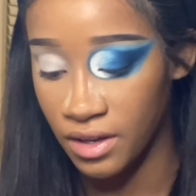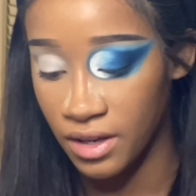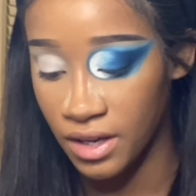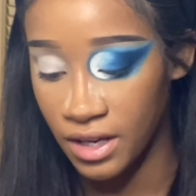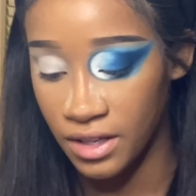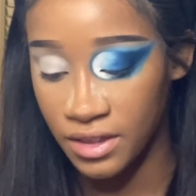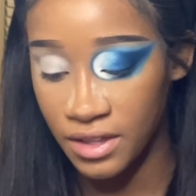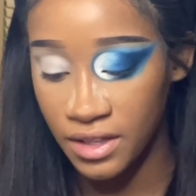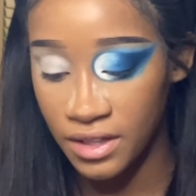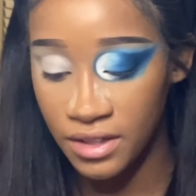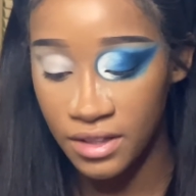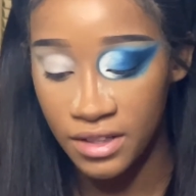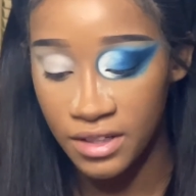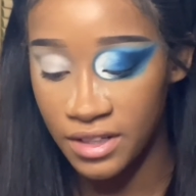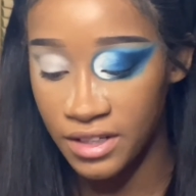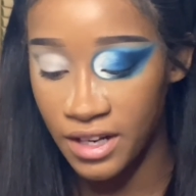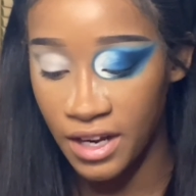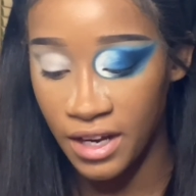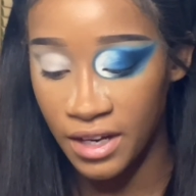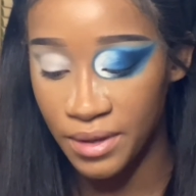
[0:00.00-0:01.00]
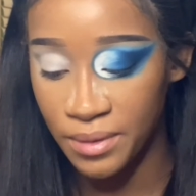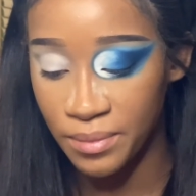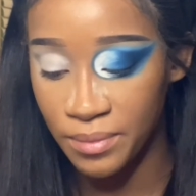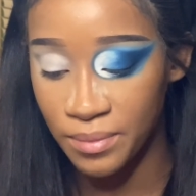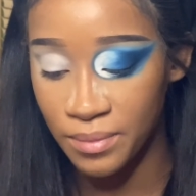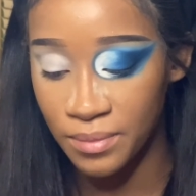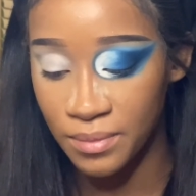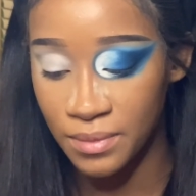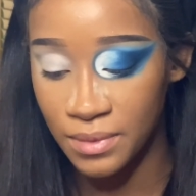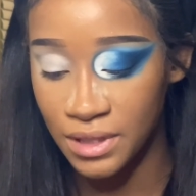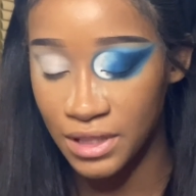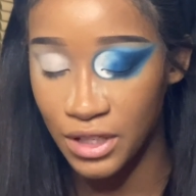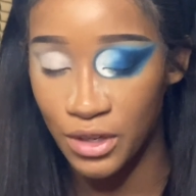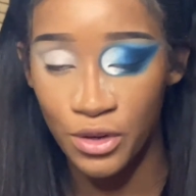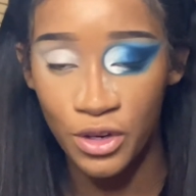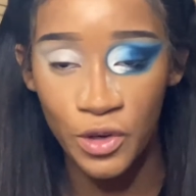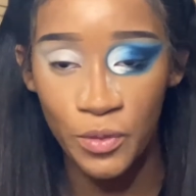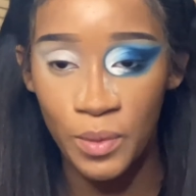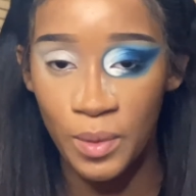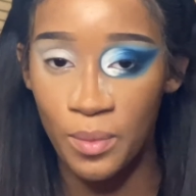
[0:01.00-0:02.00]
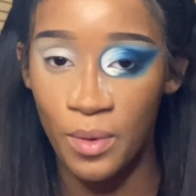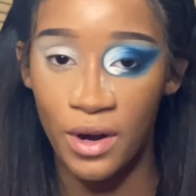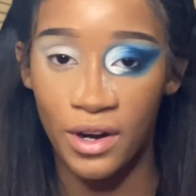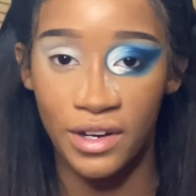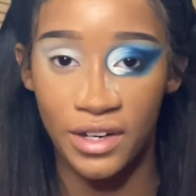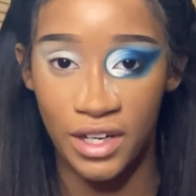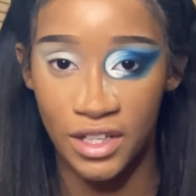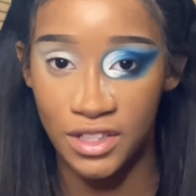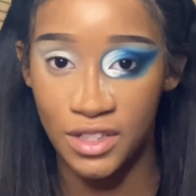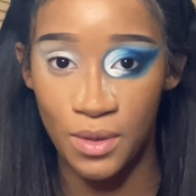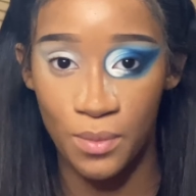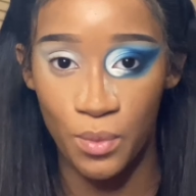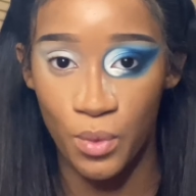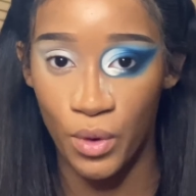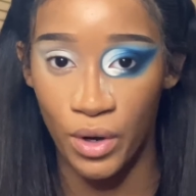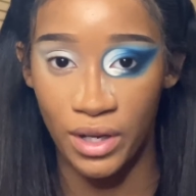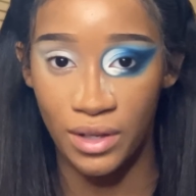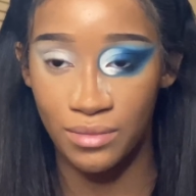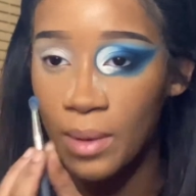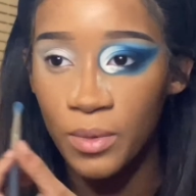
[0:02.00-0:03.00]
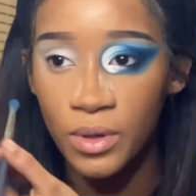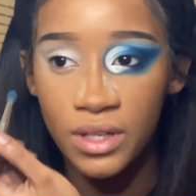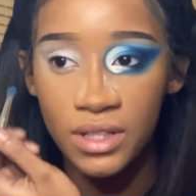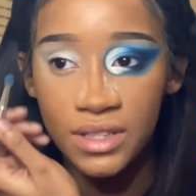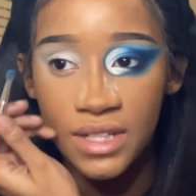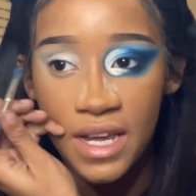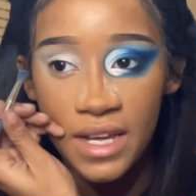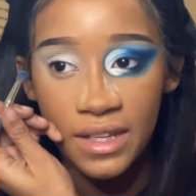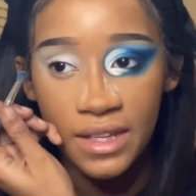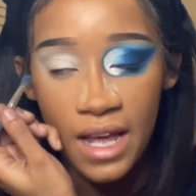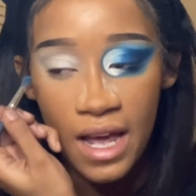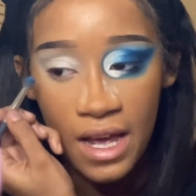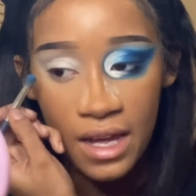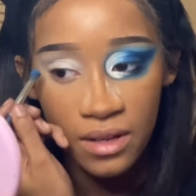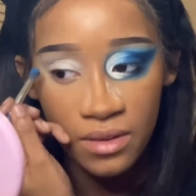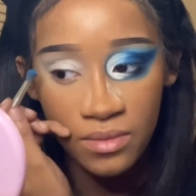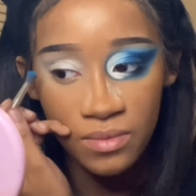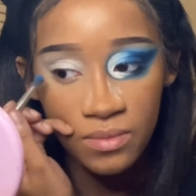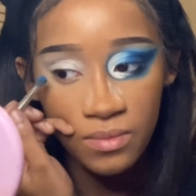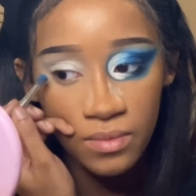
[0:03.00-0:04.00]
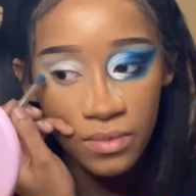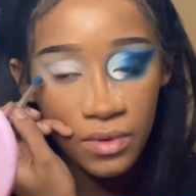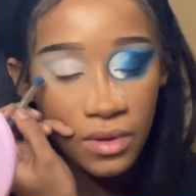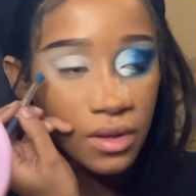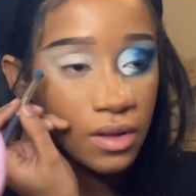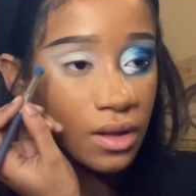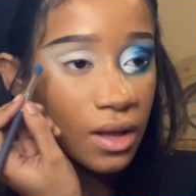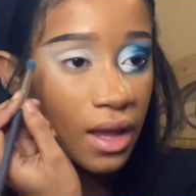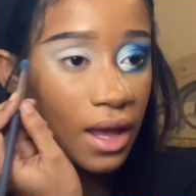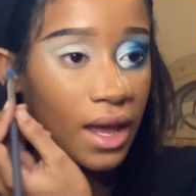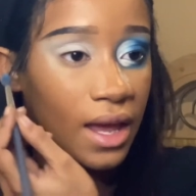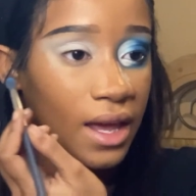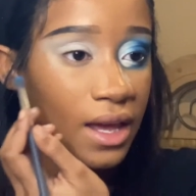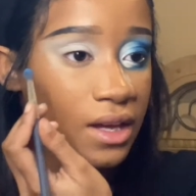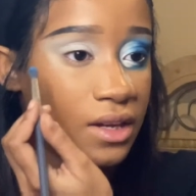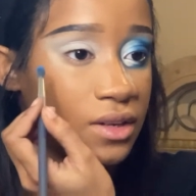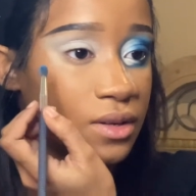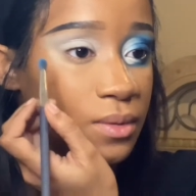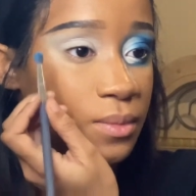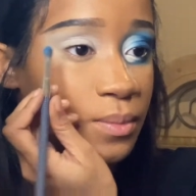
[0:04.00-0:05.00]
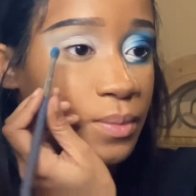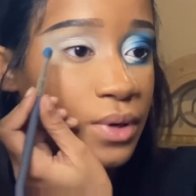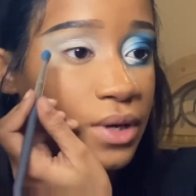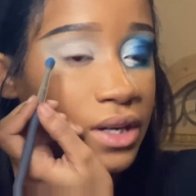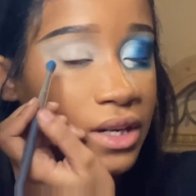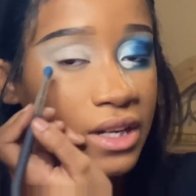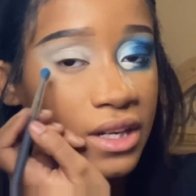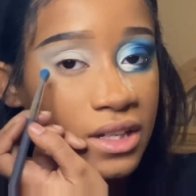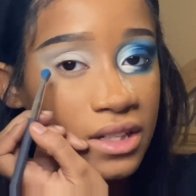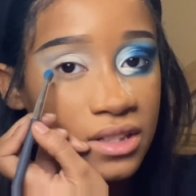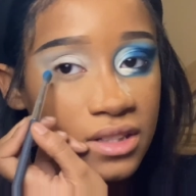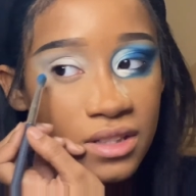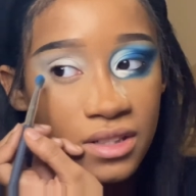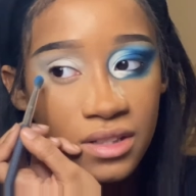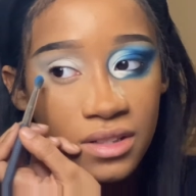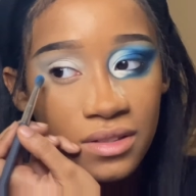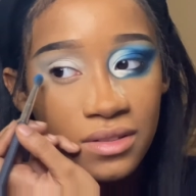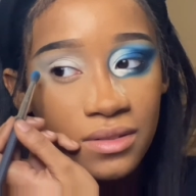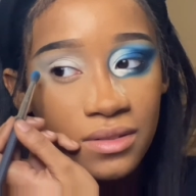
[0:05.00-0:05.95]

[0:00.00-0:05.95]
At the end of the day, they're gonna be barking at some point. I'm gonna take that and put it